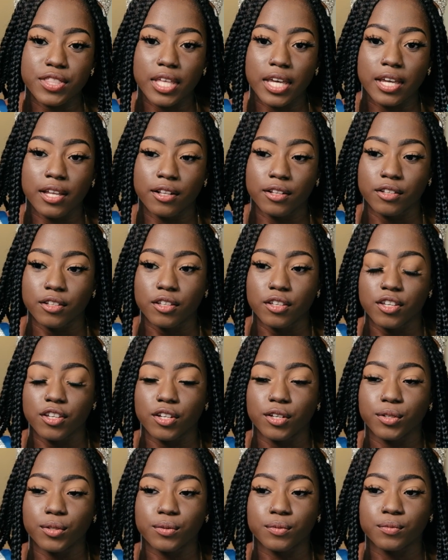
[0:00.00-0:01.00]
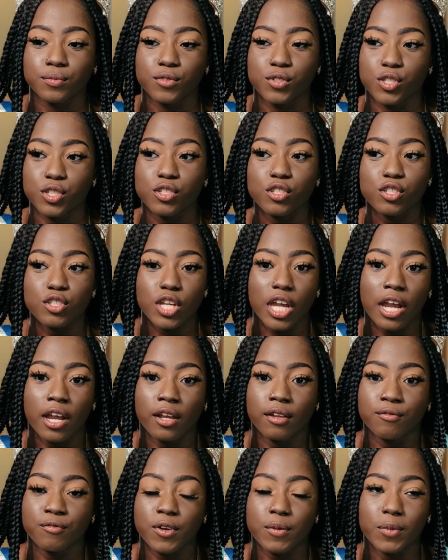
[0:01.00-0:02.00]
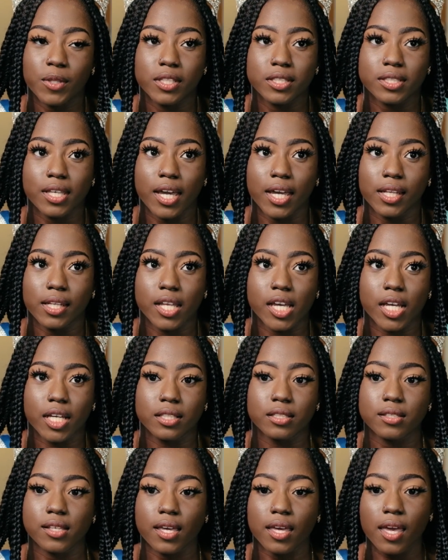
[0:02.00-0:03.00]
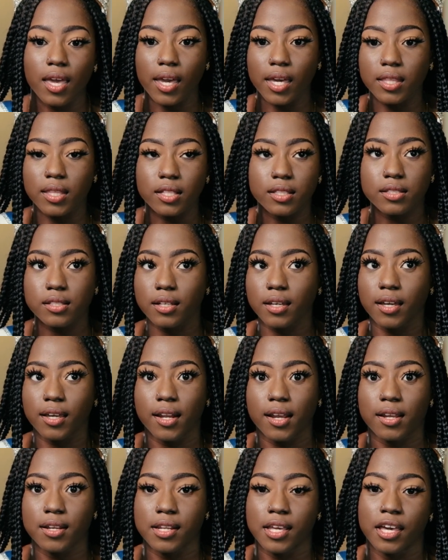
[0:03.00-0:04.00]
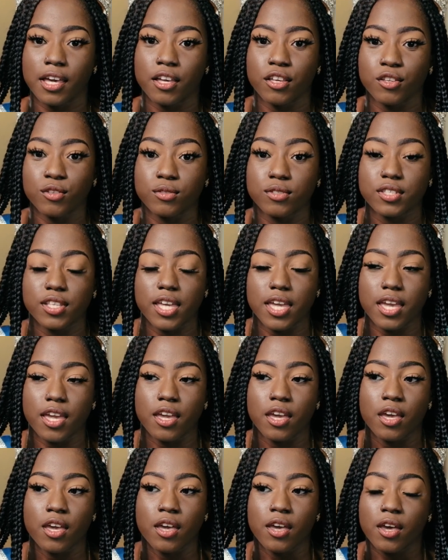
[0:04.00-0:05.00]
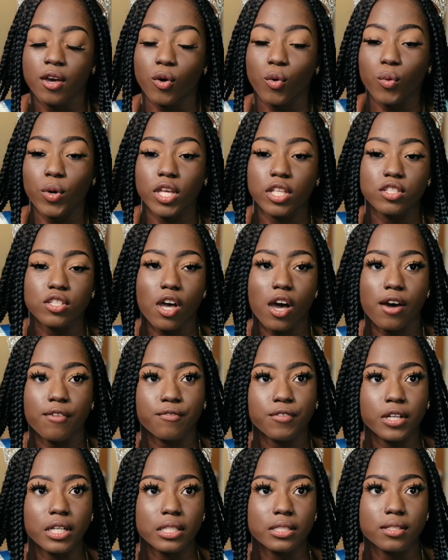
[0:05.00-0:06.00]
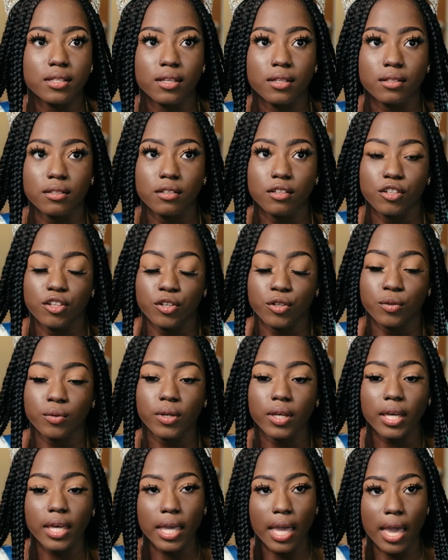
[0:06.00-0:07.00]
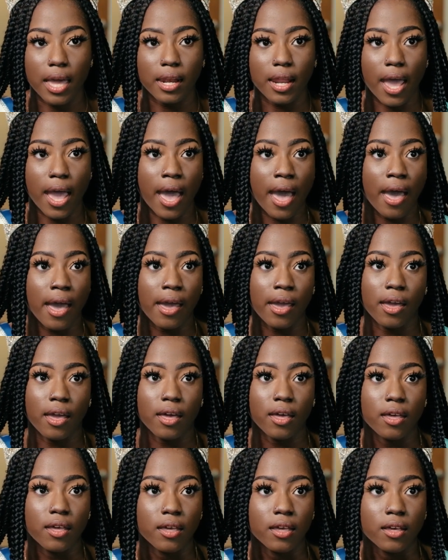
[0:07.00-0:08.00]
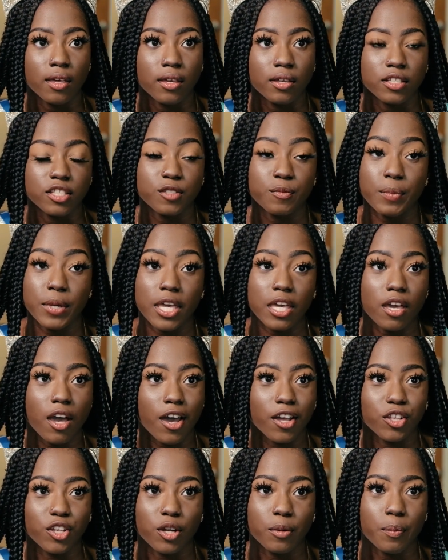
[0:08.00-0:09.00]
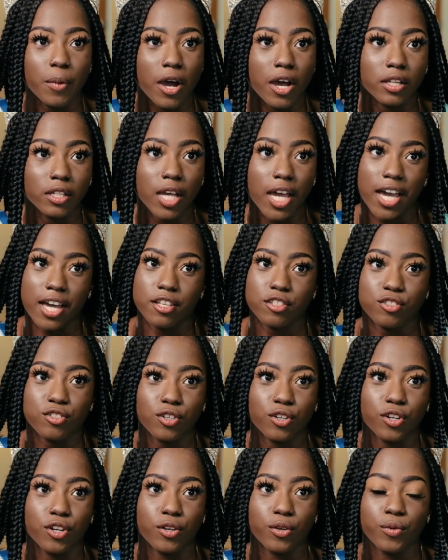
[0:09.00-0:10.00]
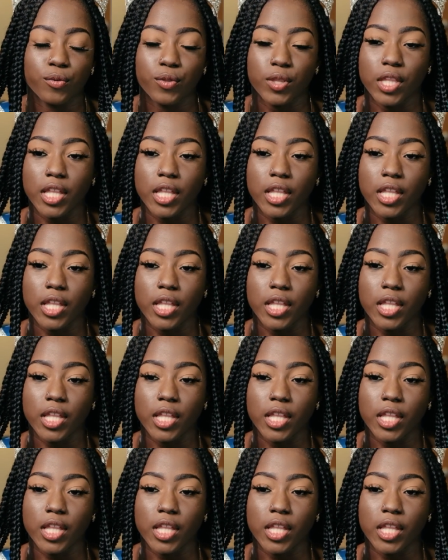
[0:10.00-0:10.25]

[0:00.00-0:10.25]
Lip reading: than, just cheering from the sidelines, like, hey, that's a good idea. You see queens offering to, can I speak on your podcast? Or